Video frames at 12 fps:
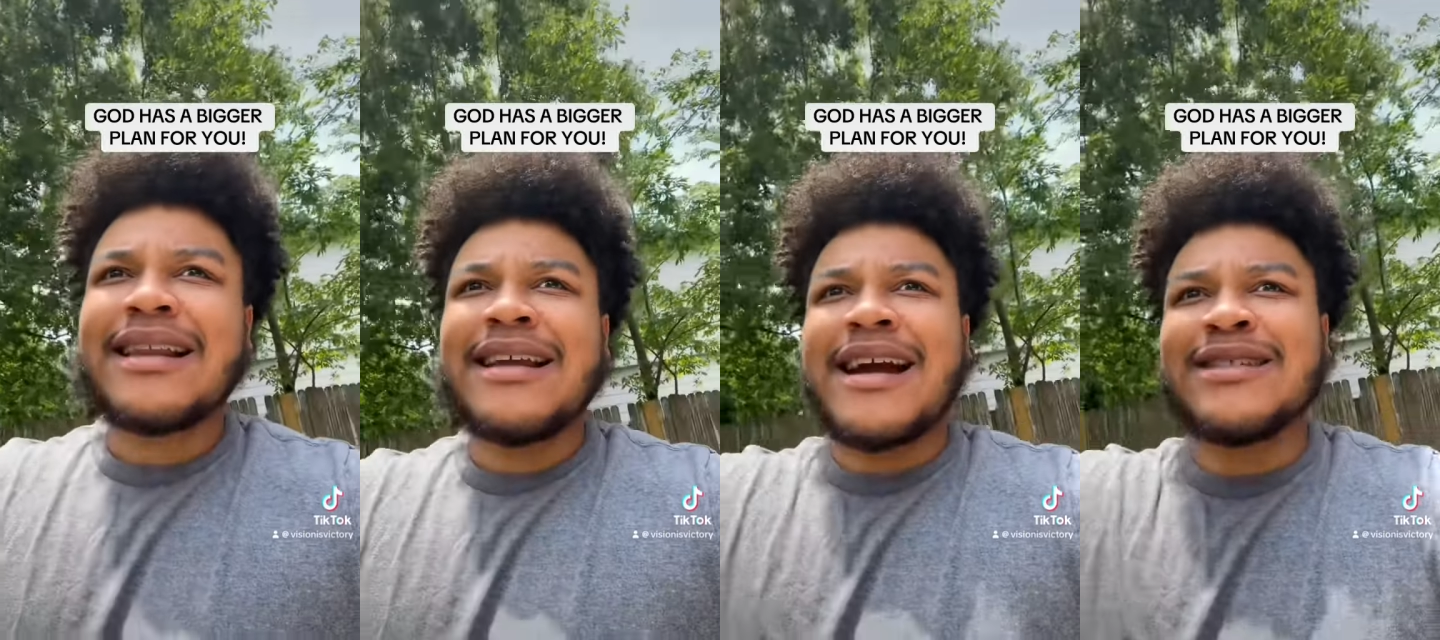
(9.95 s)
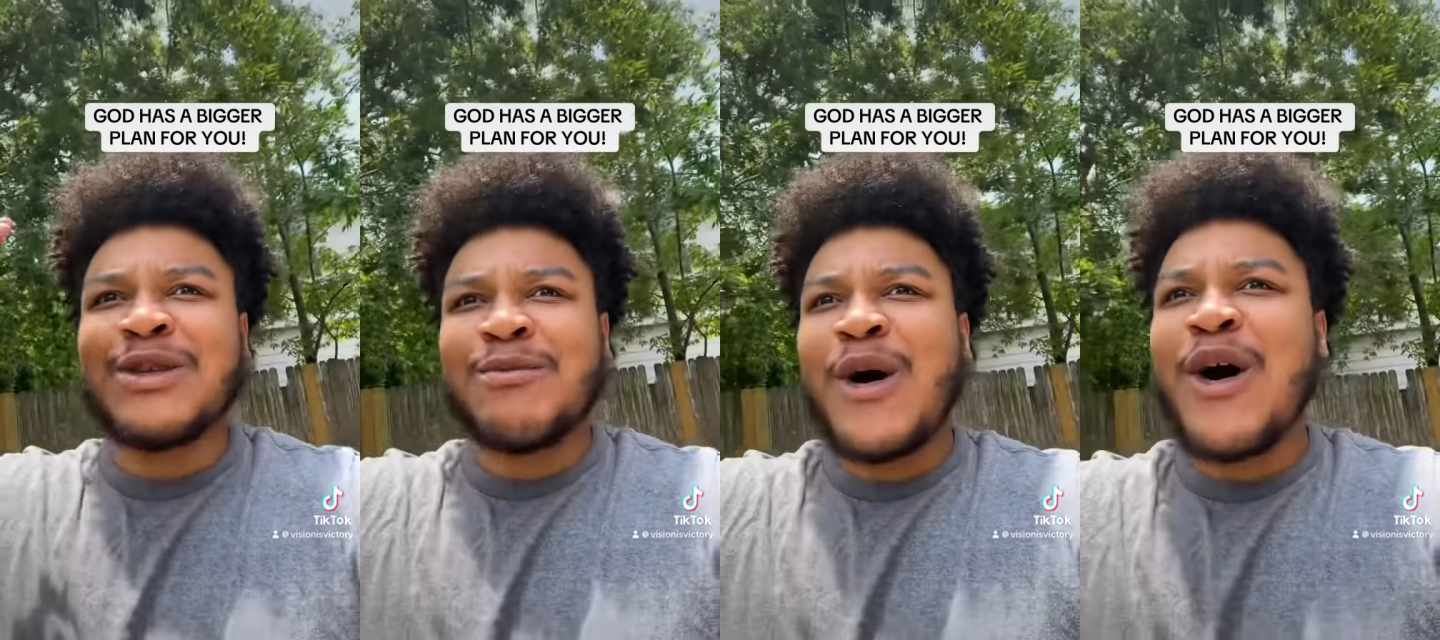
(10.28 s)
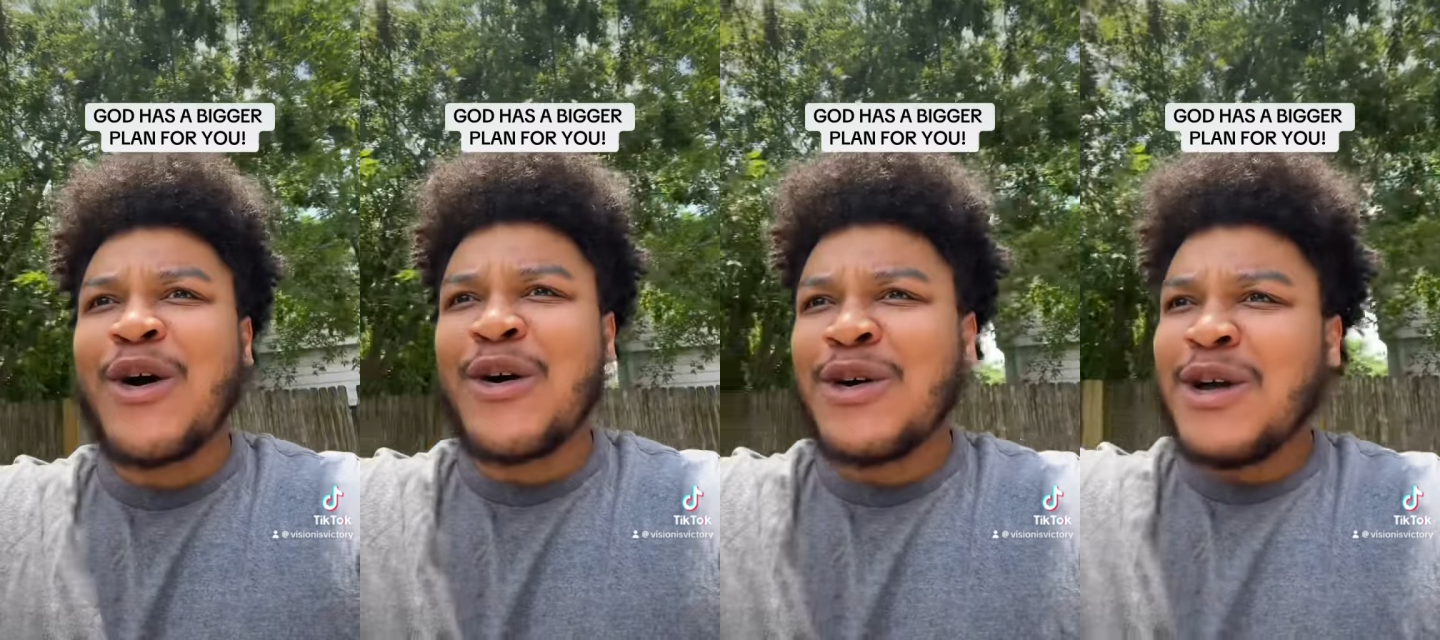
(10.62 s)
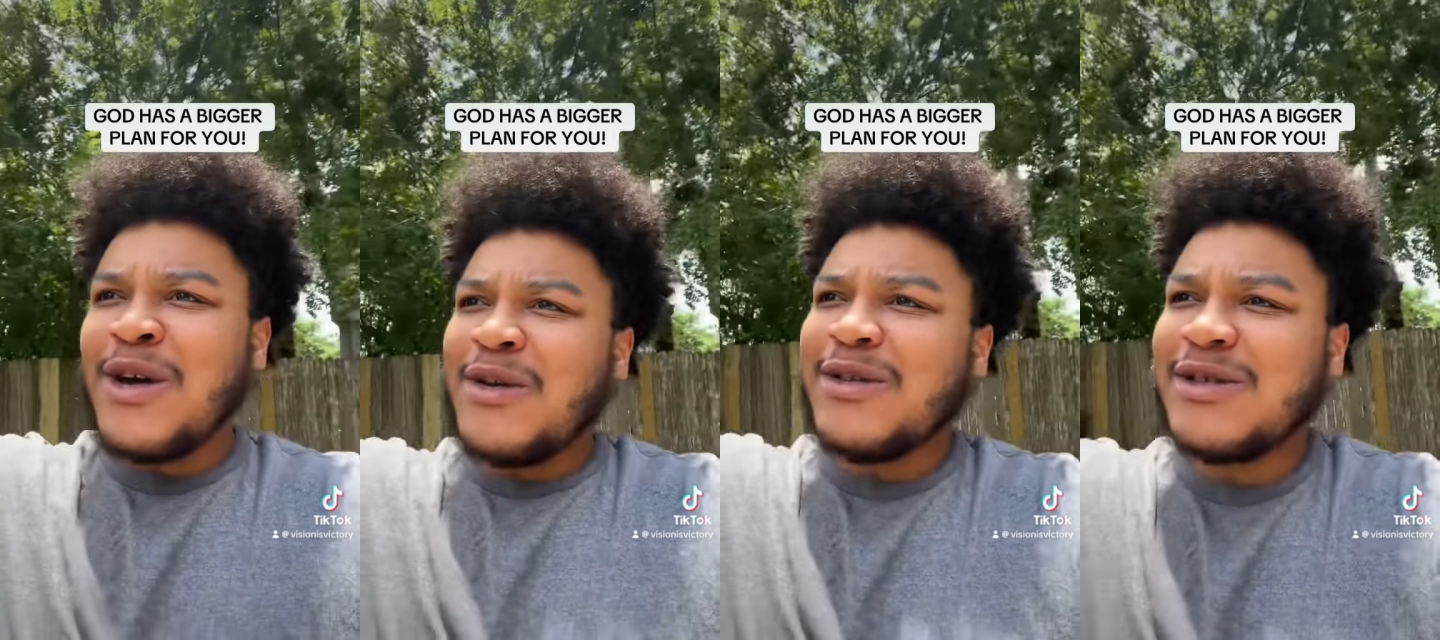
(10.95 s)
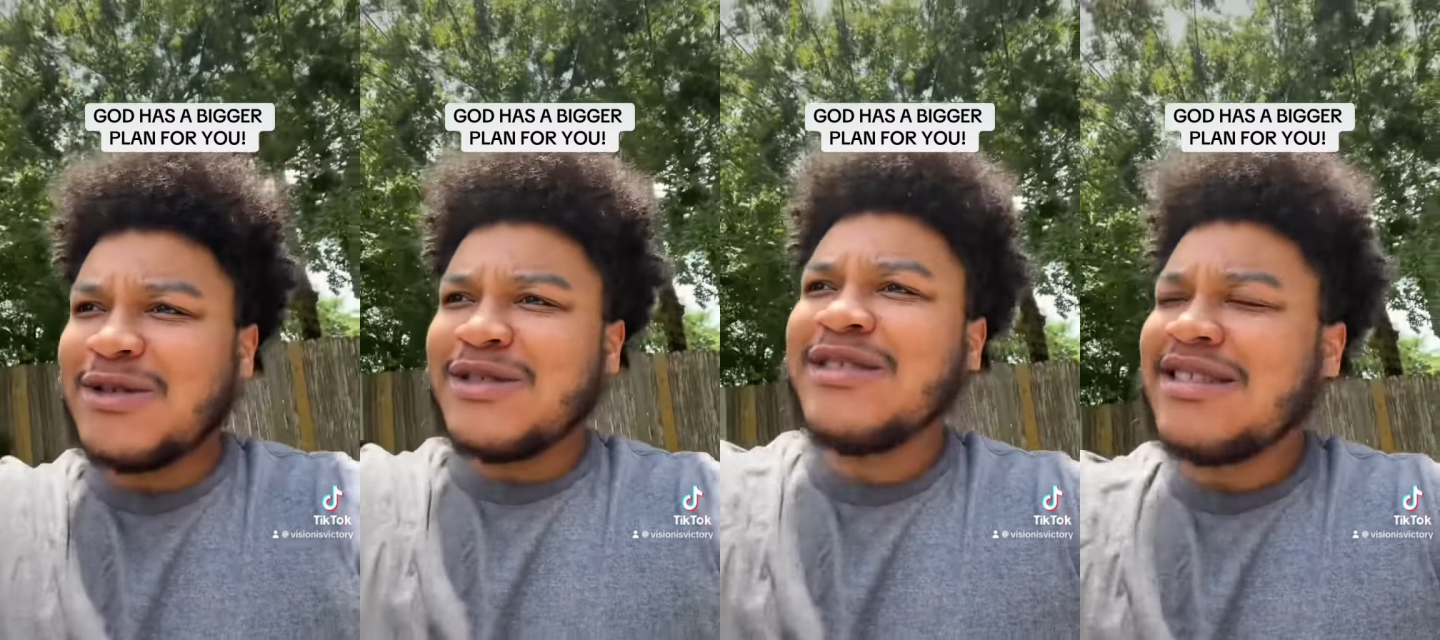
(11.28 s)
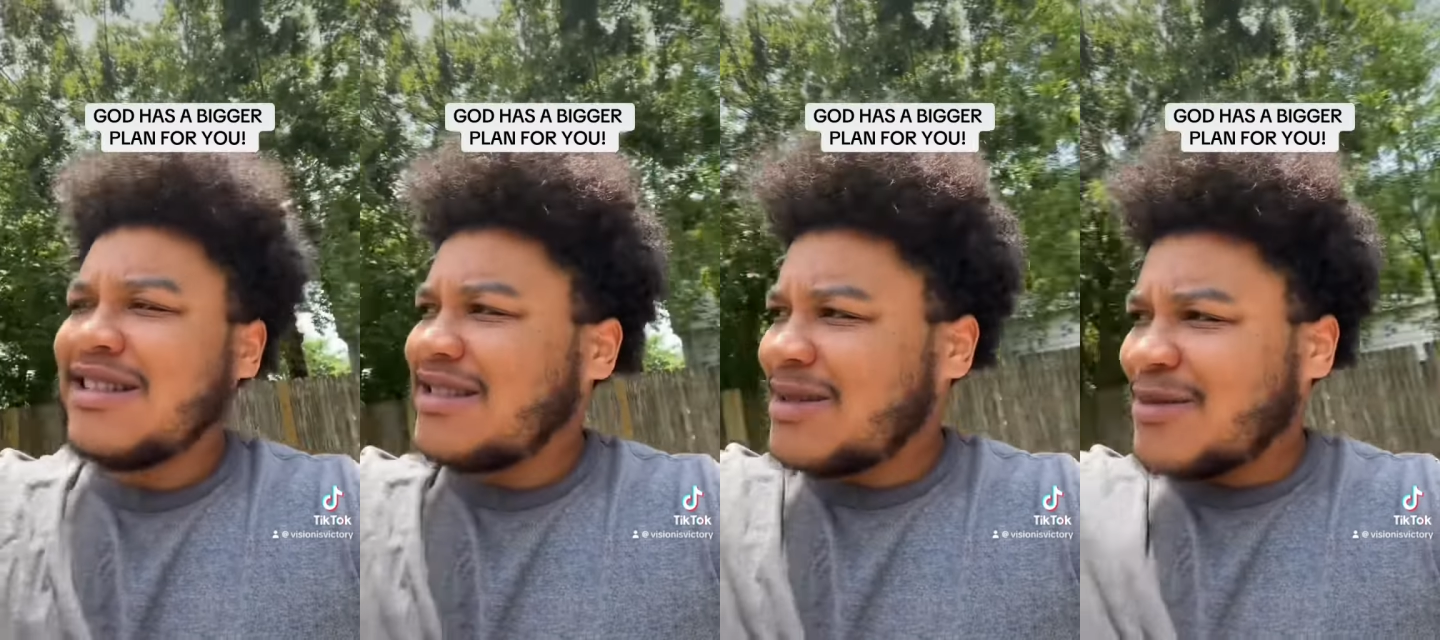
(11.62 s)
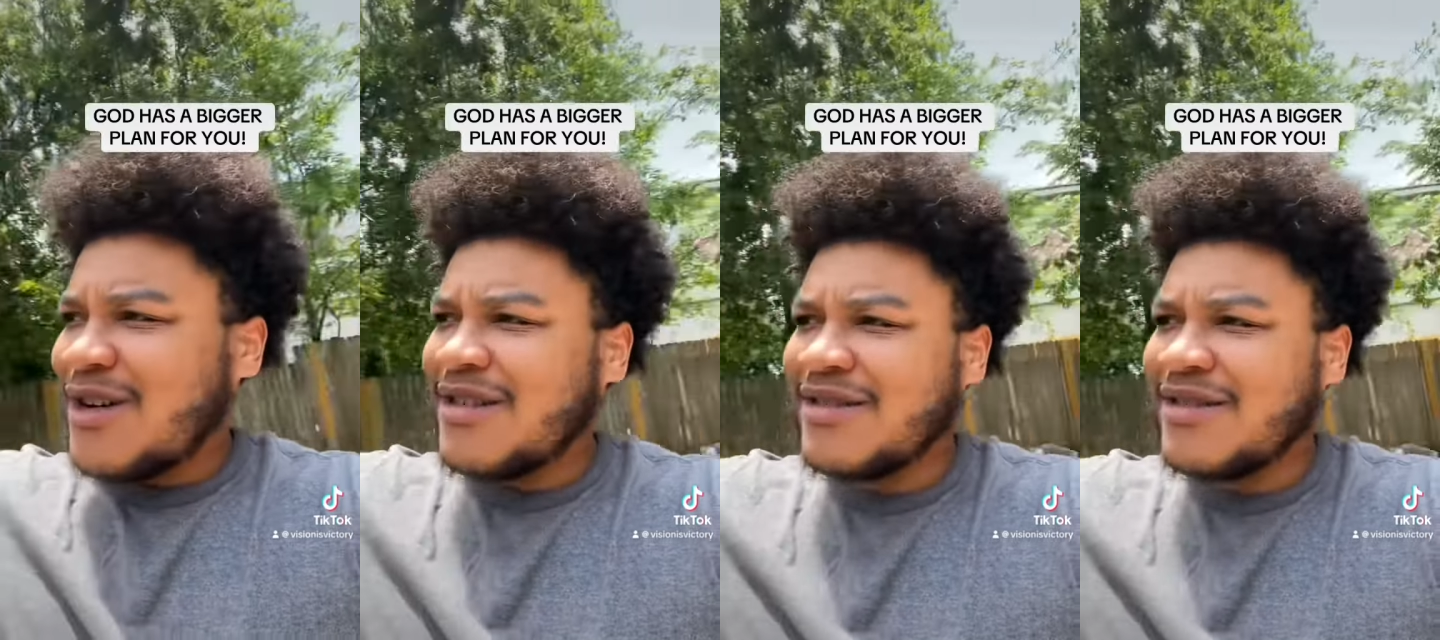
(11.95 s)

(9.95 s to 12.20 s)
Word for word: all right, tomorrow, you're going to do tomorrow.